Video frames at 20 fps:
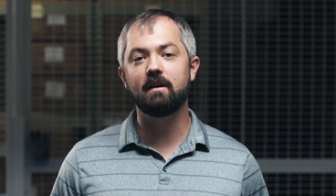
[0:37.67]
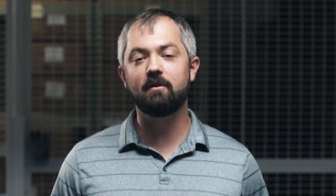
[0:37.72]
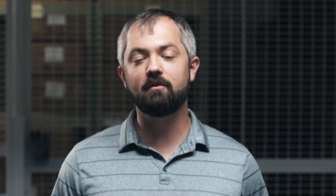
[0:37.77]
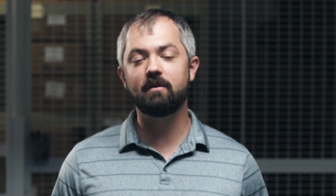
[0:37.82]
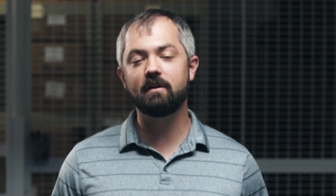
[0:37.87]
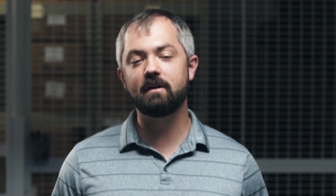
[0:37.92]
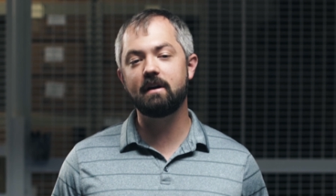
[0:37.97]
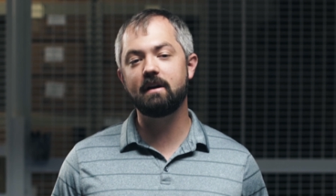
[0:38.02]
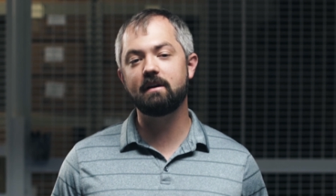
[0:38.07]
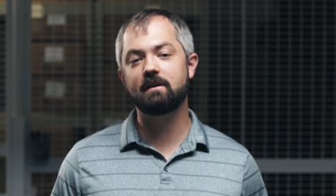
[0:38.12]

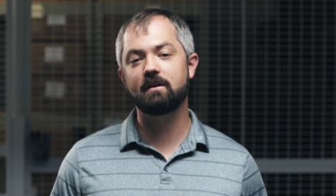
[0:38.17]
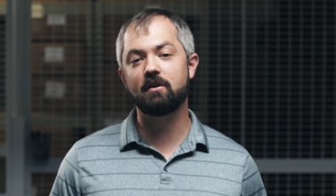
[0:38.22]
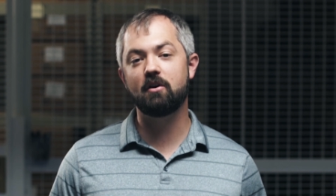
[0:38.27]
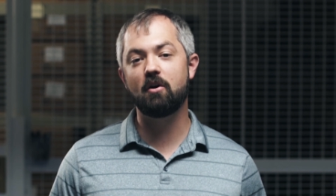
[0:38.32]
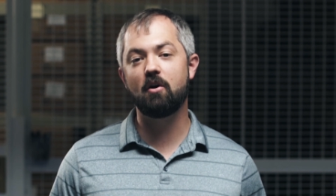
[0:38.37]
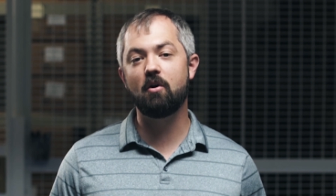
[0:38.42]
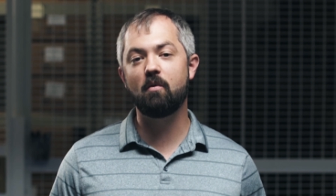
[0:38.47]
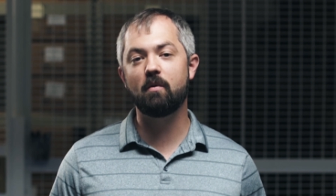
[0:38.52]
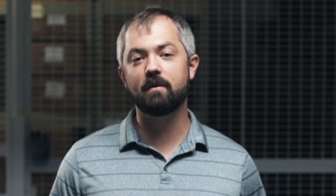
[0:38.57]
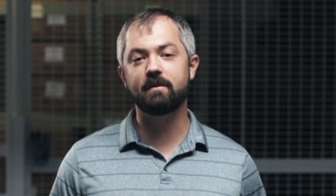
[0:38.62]
you really need to
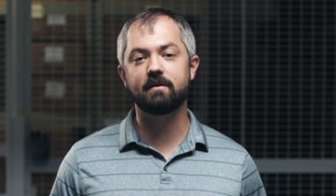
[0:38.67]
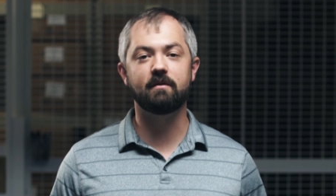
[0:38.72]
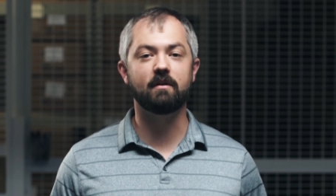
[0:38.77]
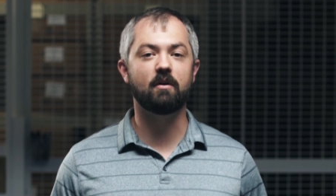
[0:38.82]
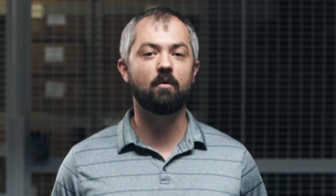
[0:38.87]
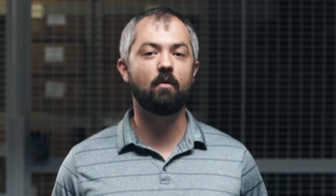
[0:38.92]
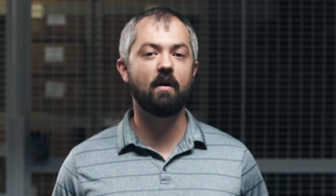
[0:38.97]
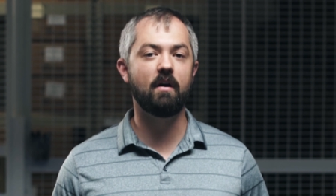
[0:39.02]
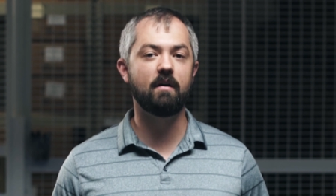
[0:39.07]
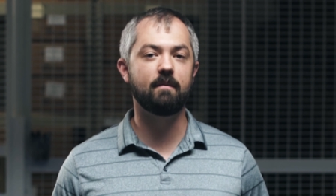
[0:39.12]
know what the
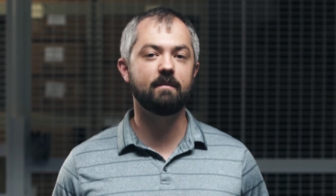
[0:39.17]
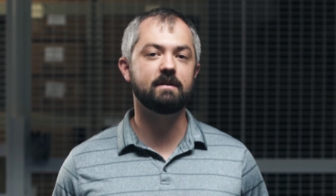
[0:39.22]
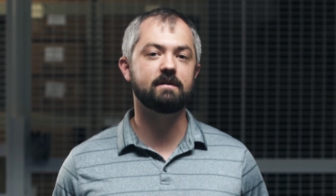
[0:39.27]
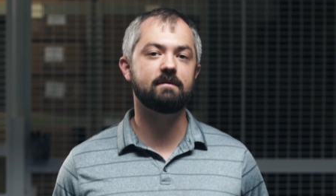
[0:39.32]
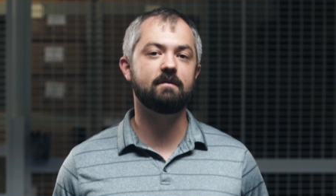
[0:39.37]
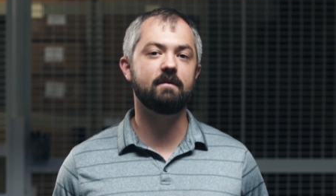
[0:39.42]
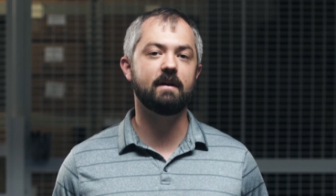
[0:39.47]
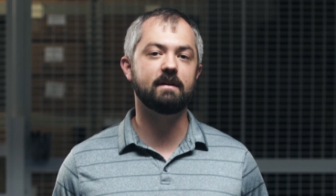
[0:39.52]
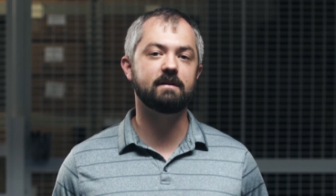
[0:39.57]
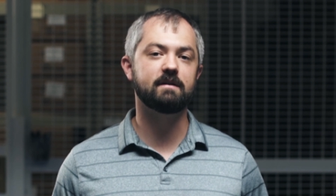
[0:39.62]

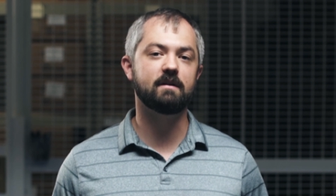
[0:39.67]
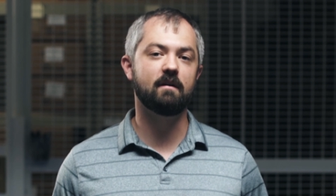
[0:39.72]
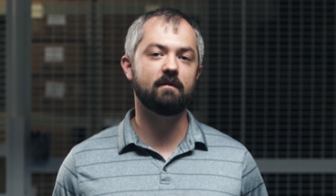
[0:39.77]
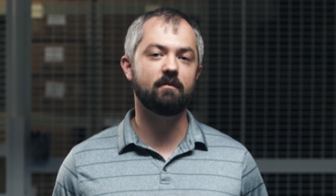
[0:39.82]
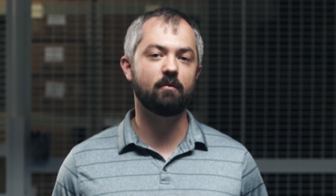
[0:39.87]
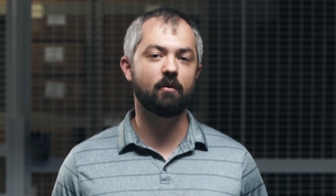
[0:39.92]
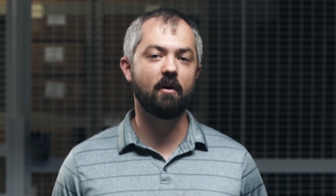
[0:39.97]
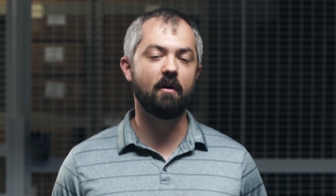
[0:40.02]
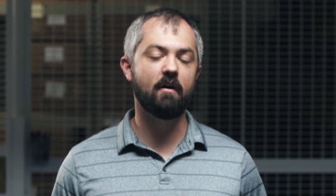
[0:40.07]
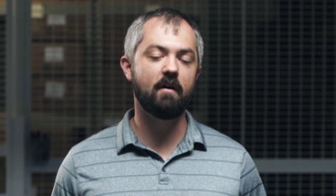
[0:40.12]
requirements for that
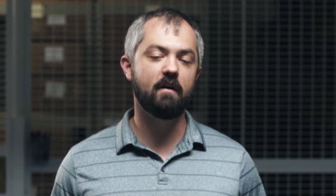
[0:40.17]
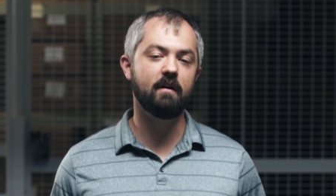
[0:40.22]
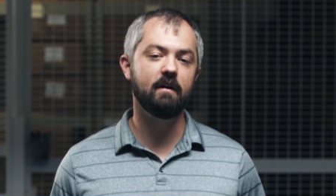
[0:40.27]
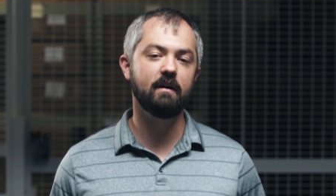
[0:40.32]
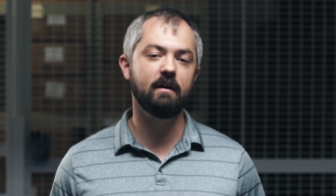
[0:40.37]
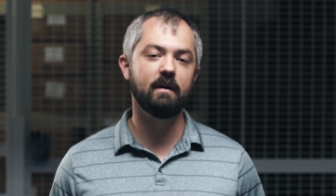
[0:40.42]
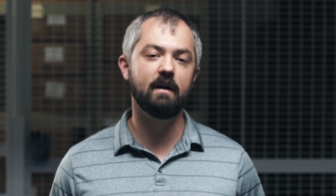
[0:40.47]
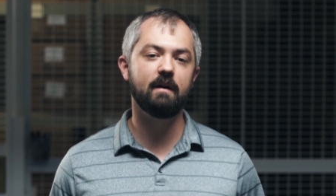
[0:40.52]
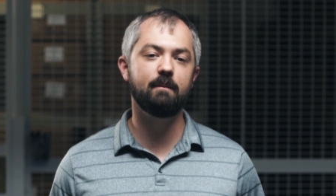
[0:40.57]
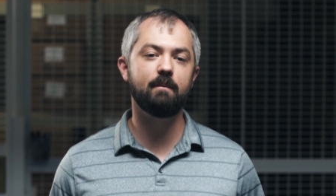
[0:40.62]
software
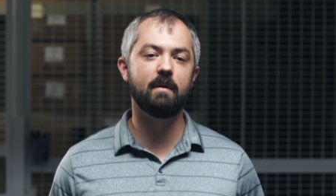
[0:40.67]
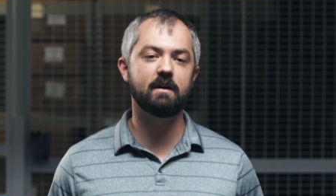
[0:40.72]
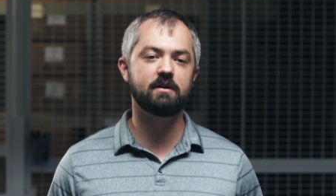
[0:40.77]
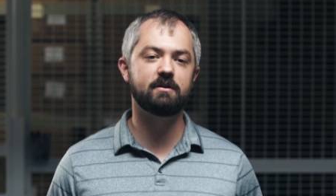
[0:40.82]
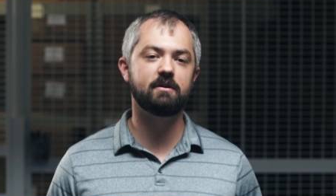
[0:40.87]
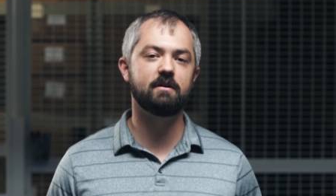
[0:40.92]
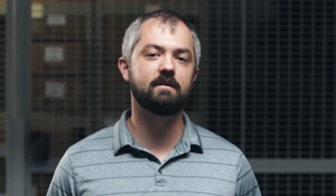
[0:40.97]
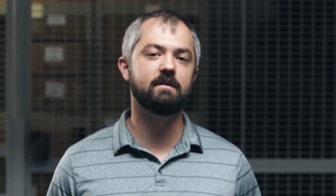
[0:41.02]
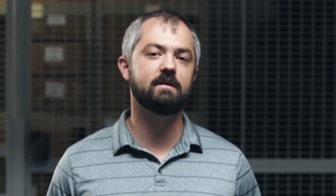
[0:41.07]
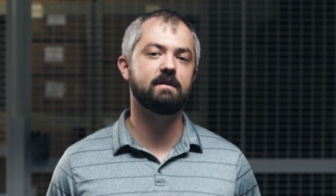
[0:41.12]
are and
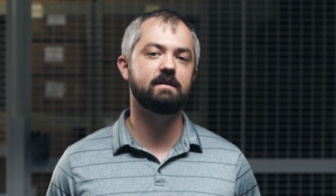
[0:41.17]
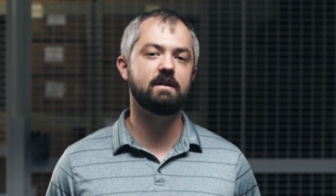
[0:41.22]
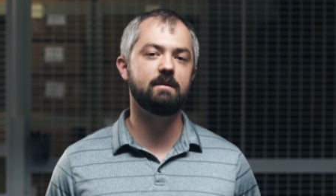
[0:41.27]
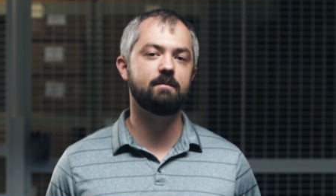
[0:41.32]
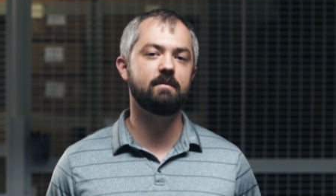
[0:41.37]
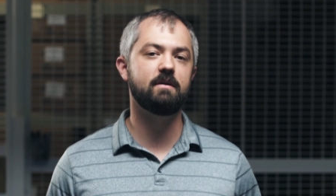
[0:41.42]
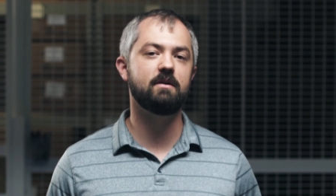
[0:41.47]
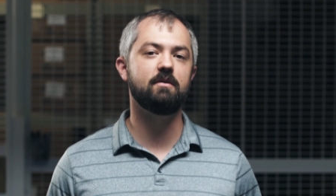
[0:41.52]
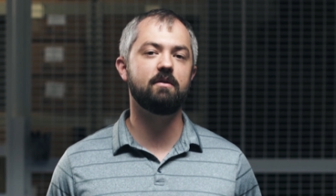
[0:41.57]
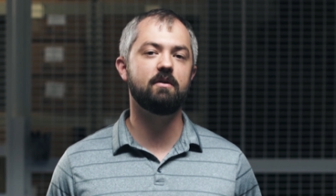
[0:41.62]
make sure that the
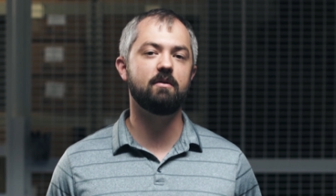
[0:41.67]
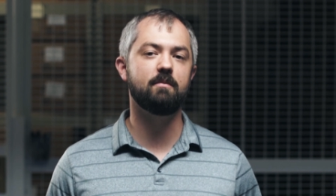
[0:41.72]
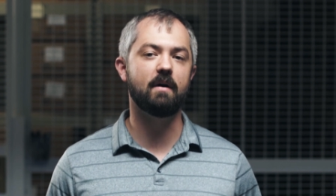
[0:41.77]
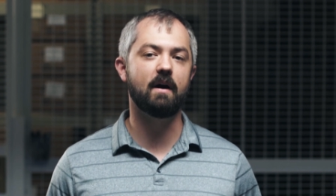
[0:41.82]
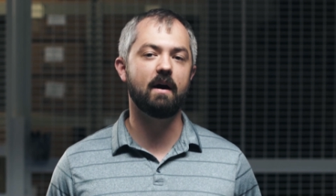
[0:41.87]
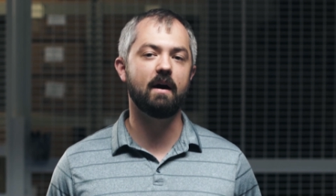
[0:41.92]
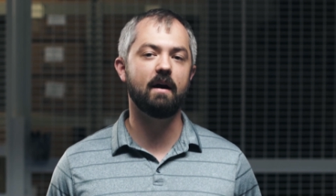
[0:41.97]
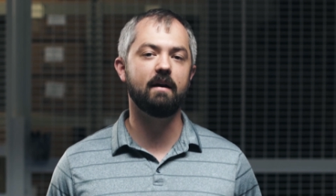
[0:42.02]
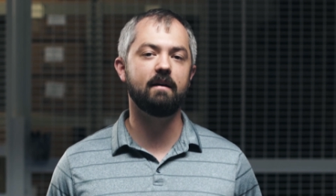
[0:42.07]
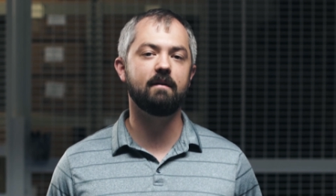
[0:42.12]
CPU you
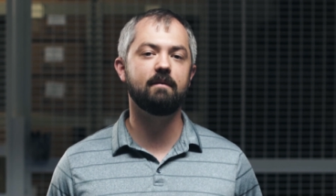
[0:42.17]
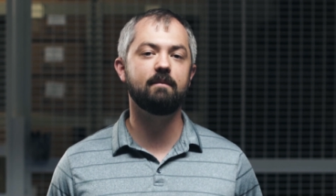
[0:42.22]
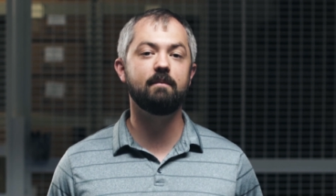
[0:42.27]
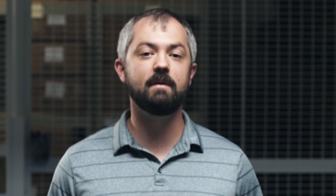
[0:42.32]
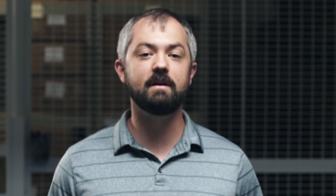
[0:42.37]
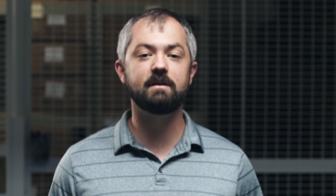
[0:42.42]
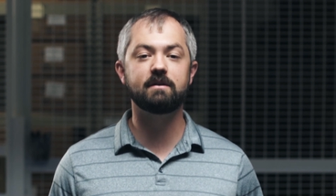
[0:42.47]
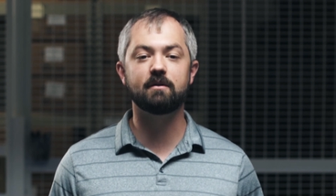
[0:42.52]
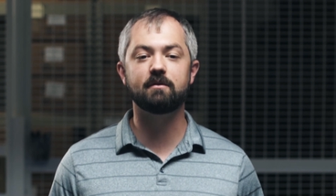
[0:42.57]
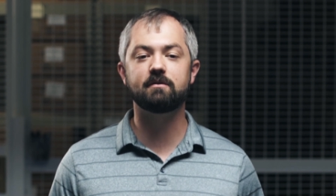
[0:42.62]
buy
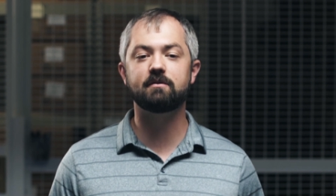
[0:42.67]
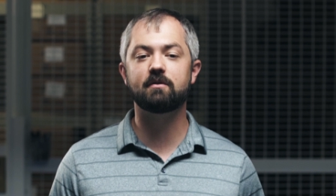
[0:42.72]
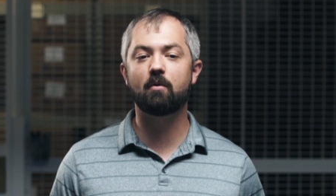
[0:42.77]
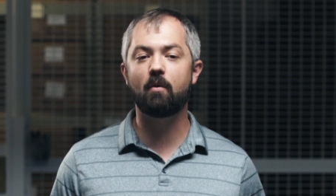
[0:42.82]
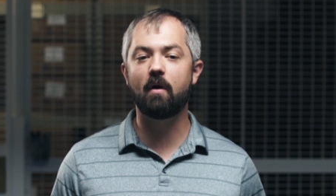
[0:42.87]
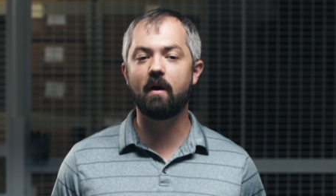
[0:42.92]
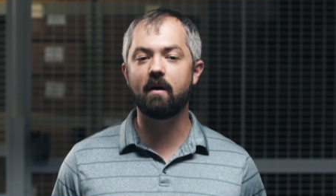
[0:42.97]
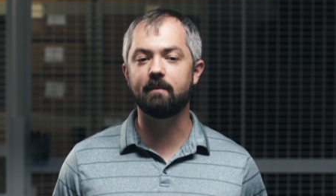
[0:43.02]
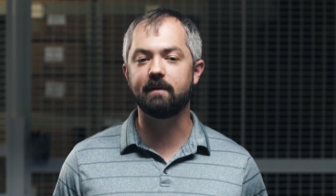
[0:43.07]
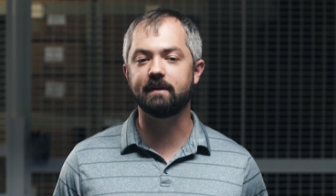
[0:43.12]
meets those
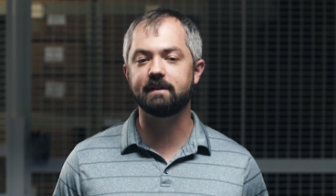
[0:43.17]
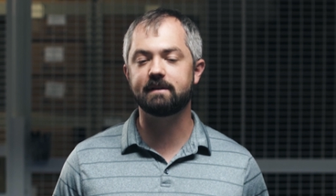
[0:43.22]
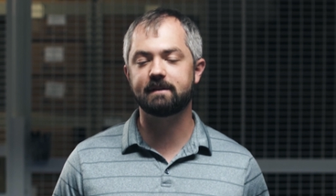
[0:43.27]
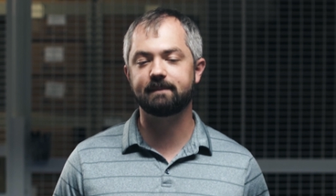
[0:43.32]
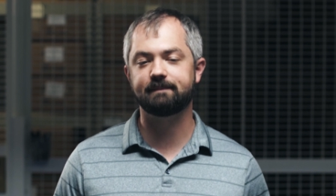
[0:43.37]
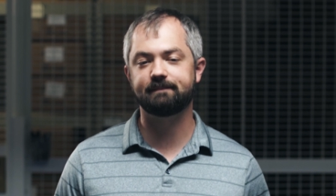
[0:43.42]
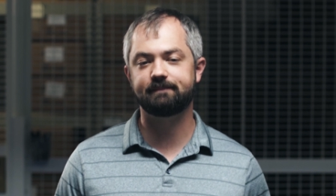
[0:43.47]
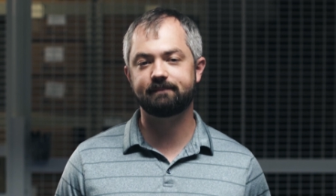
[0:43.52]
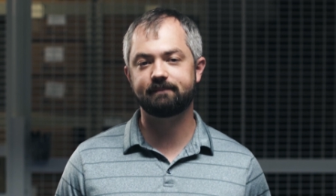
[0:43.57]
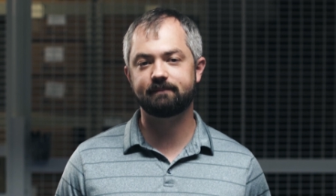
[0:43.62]

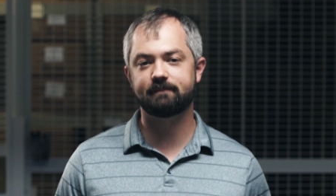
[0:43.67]
requirements.